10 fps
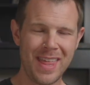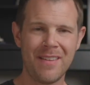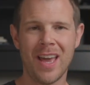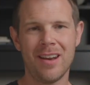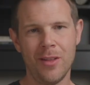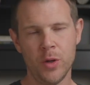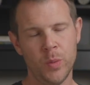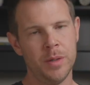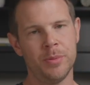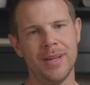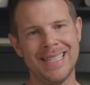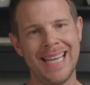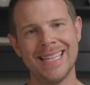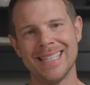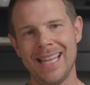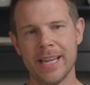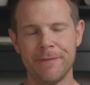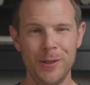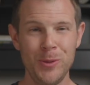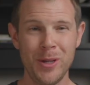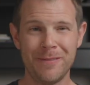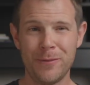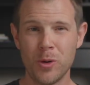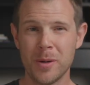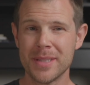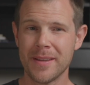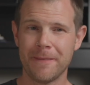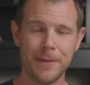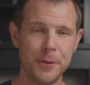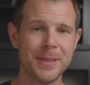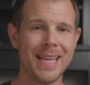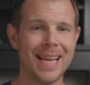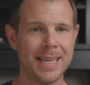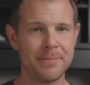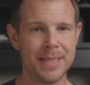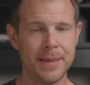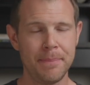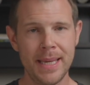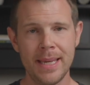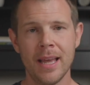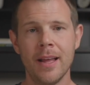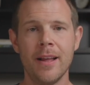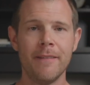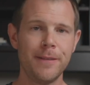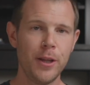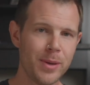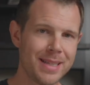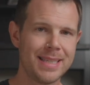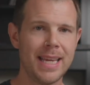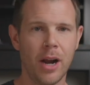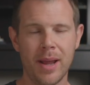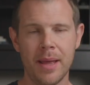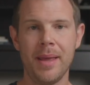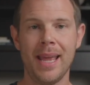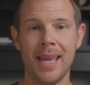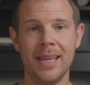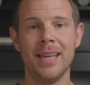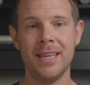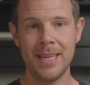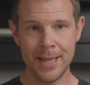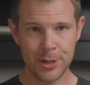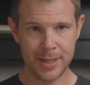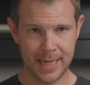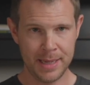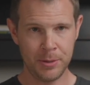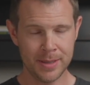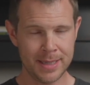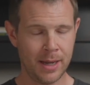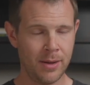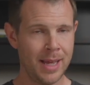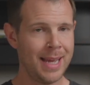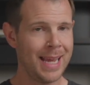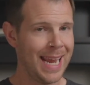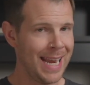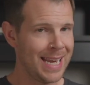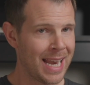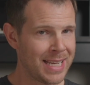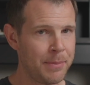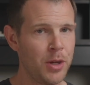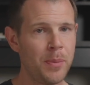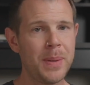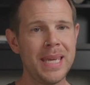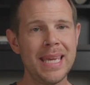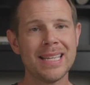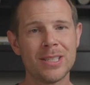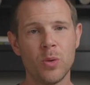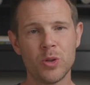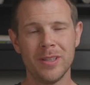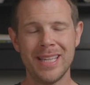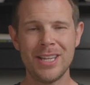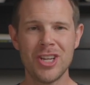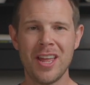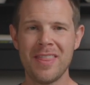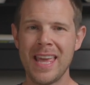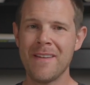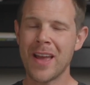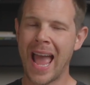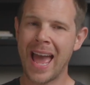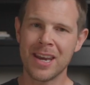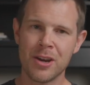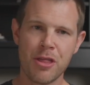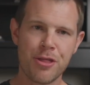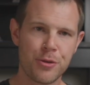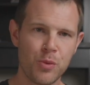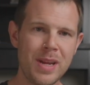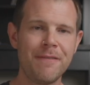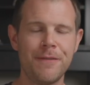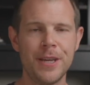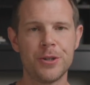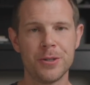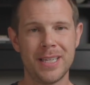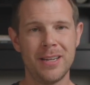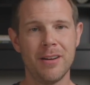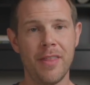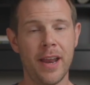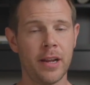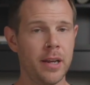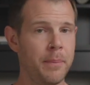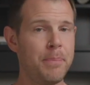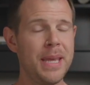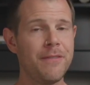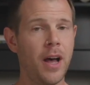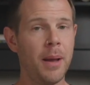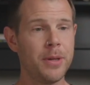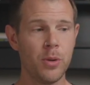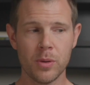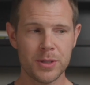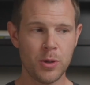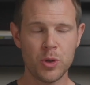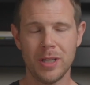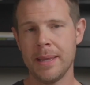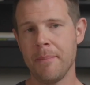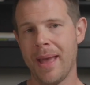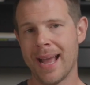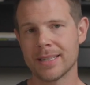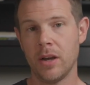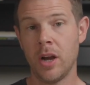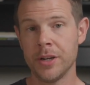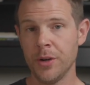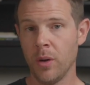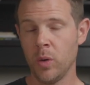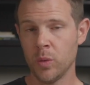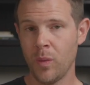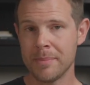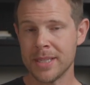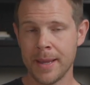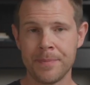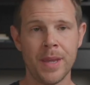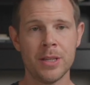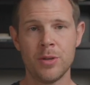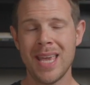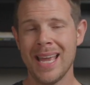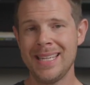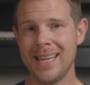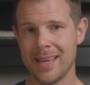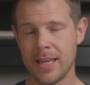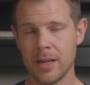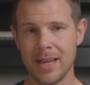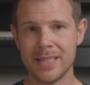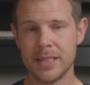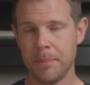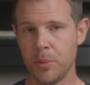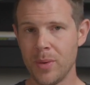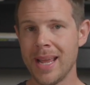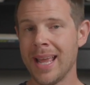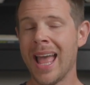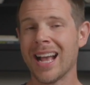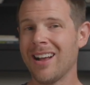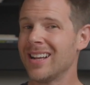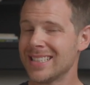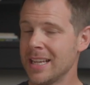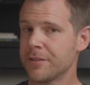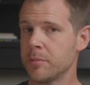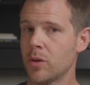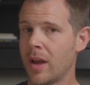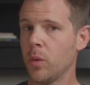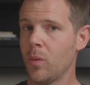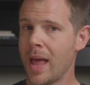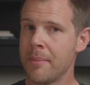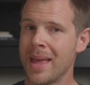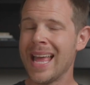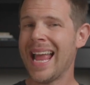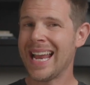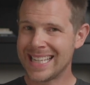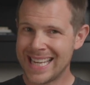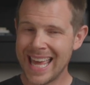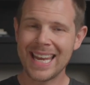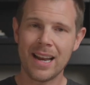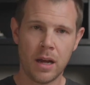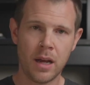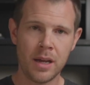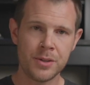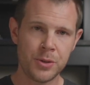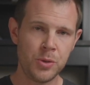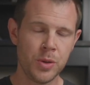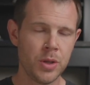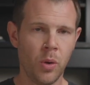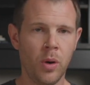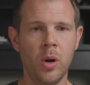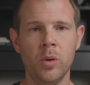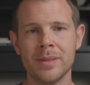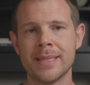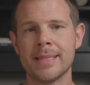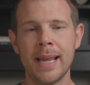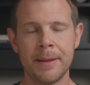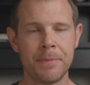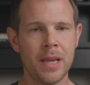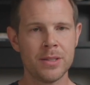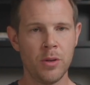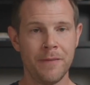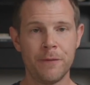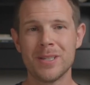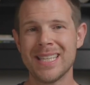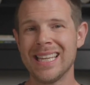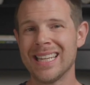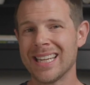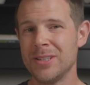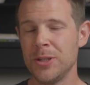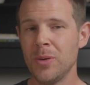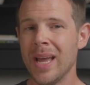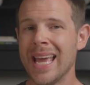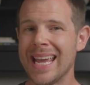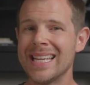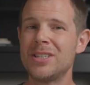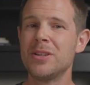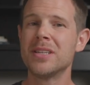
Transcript: they've got other WordPress hits like Fluent Forms, Fluent SMTP, Fluent CRM, and Ninja Tables. Now, in WP Social Ninja, they have added 3 features here that are gonna beef up your social impact on your own website. So the idea here is to bring content from around the web and get it onto your own site. So the first thing that it can do is to